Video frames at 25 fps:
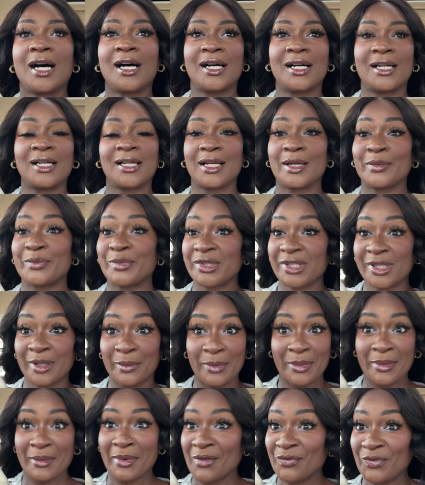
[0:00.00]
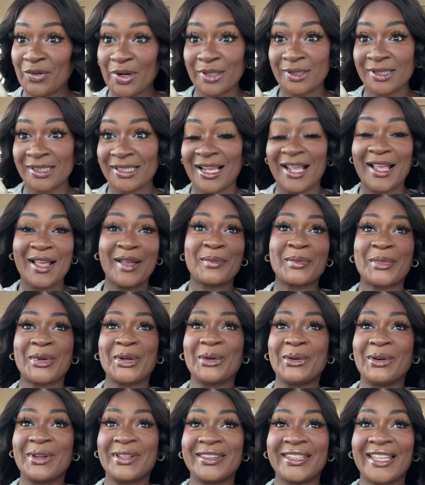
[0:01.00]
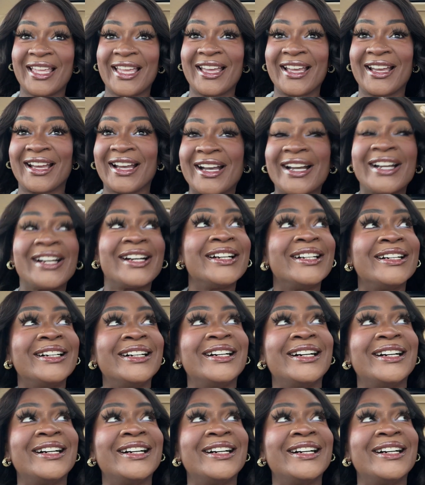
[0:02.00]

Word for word: Um, it's gonna be my first time going there,